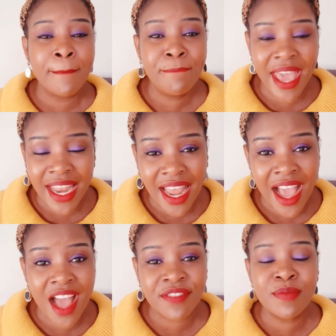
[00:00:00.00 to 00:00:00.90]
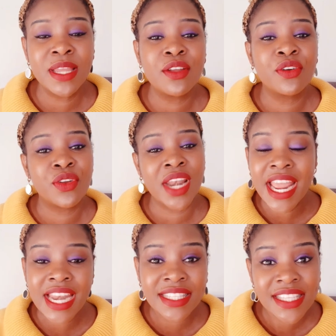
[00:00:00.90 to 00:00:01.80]
Bella, I've been on
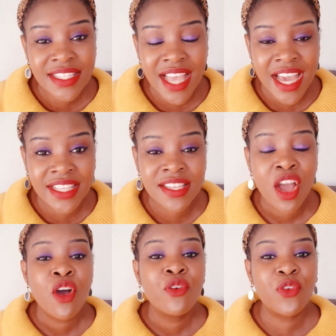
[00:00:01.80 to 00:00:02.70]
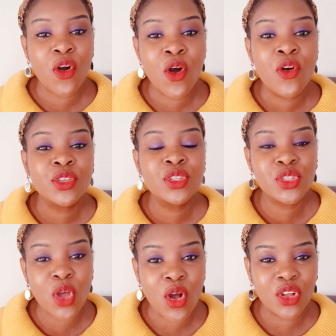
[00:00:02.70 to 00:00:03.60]
online dating sites for
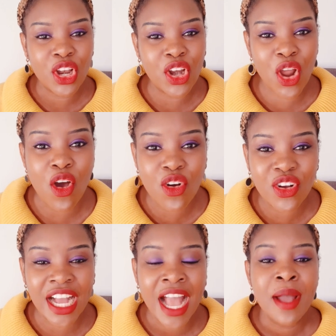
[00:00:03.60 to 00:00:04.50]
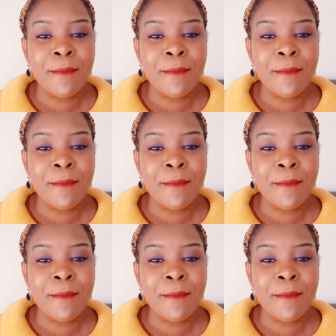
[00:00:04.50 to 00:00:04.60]
so long,